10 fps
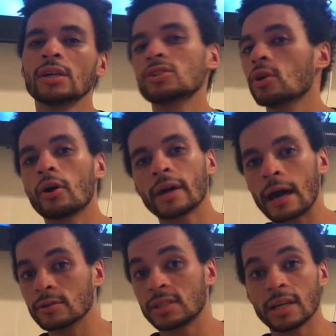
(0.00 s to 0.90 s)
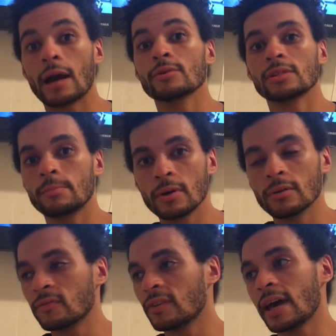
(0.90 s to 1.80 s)
Slaughterhouse thing, I was in the
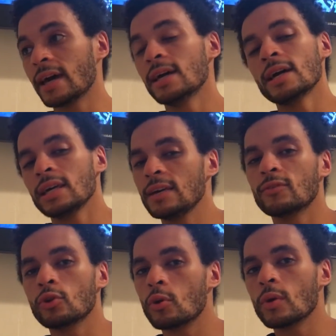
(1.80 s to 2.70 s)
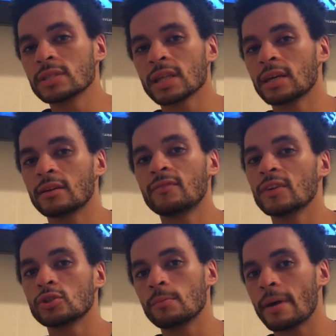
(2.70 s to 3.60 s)
building for that. Even though it wasn't like an
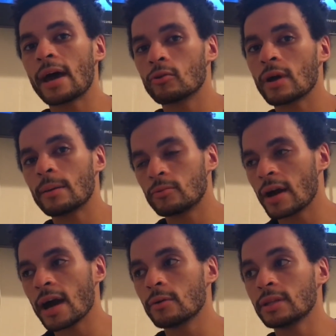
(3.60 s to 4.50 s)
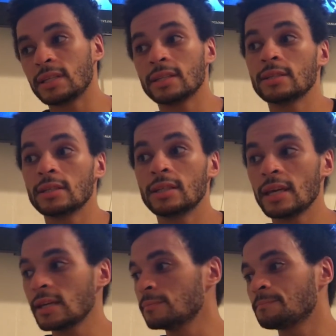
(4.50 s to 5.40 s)
official battle rap crowd, at the end of the
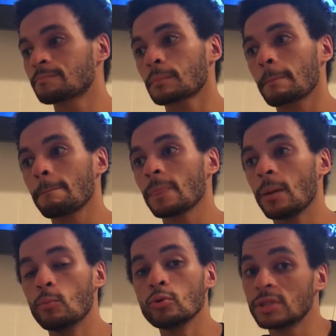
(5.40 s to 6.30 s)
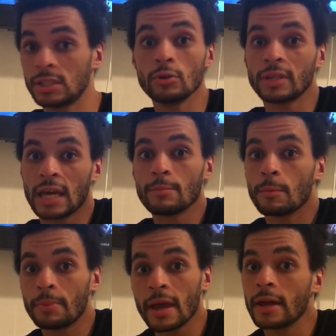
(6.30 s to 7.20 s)
day, Mook still came
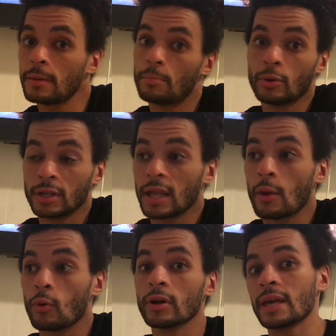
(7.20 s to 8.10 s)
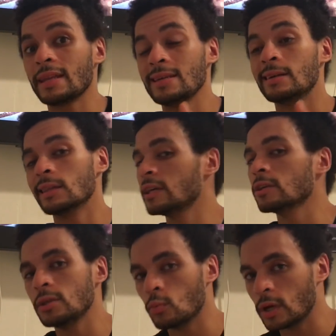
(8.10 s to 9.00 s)
prepared and put in that work, and he
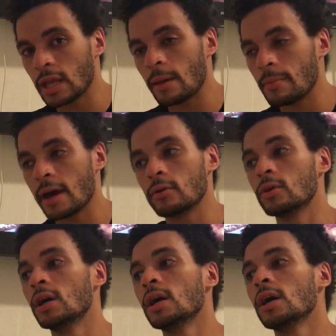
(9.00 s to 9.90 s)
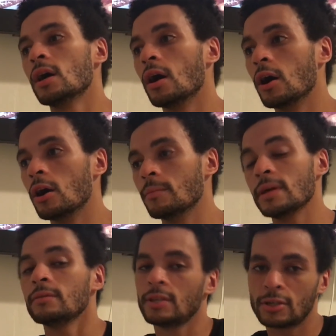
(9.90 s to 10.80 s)
clearly won that battle.
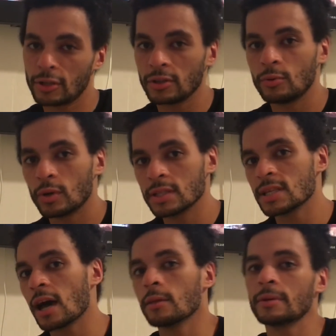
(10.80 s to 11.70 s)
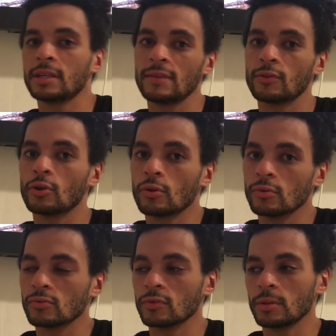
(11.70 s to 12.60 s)
And he clearly won the Solomon, even though it
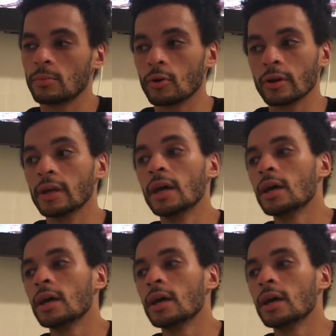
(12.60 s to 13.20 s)
was really boring.